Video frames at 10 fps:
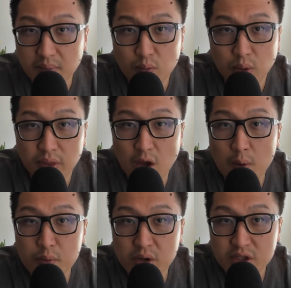the
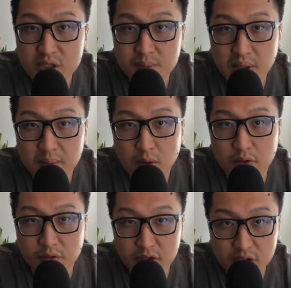operations being more
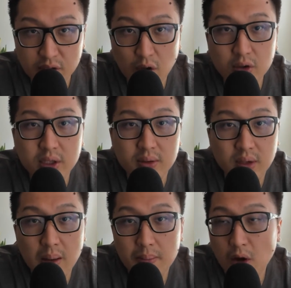efficient. All
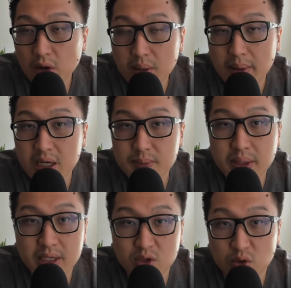the
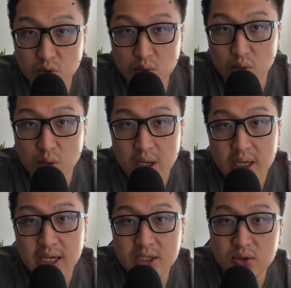management has to do
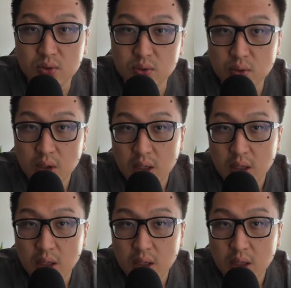is to